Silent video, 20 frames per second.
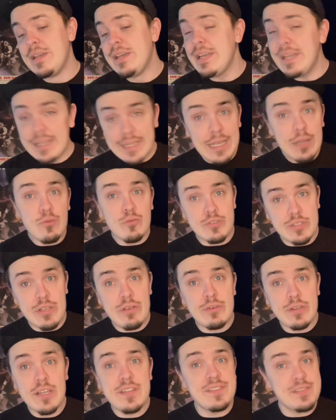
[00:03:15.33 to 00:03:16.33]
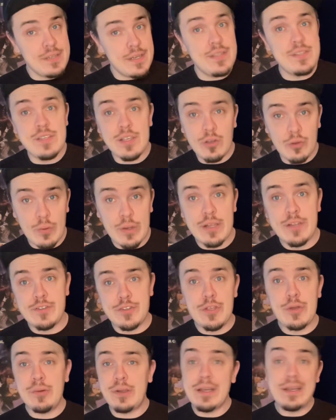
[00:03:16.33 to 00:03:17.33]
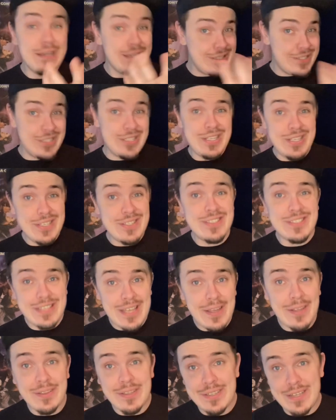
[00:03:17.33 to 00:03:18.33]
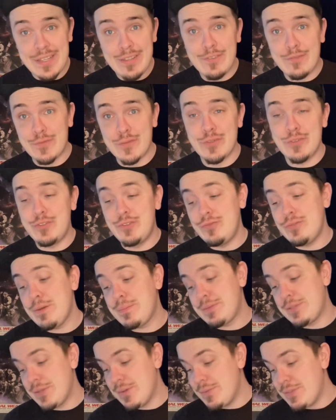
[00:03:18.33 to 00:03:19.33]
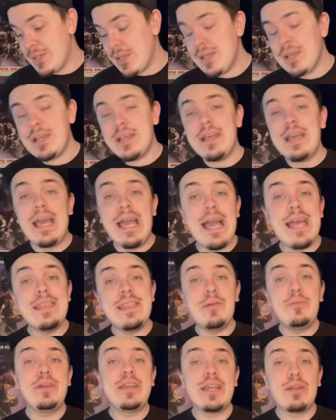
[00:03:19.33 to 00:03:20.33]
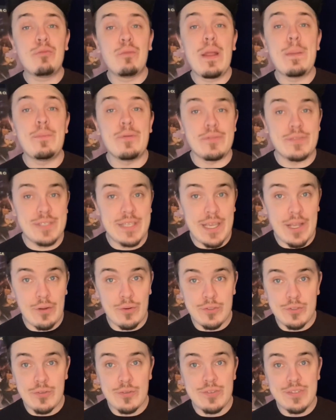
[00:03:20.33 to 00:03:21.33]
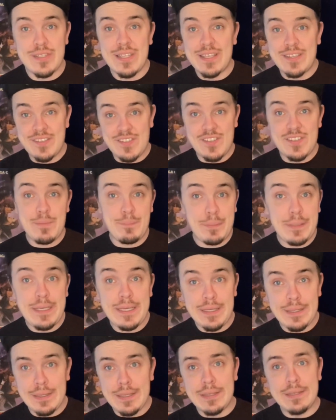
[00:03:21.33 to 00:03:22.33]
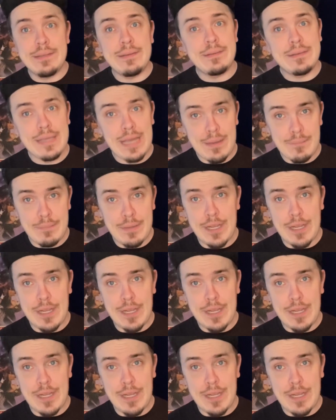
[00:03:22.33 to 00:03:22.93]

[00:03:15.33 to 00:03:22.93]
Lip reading: And again, Rosario Dawson is a great Ahsoka, and she is solid in the first two episodes. And then we get Rebels characters like Sabine and Captain